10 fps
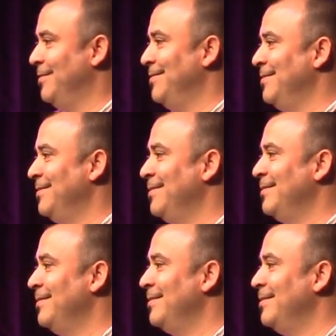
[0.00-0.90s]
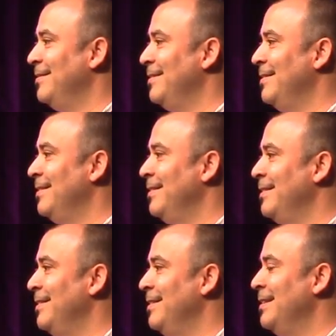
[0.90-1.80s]

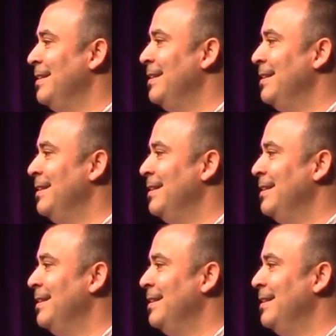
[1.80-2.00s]
Nothing is said.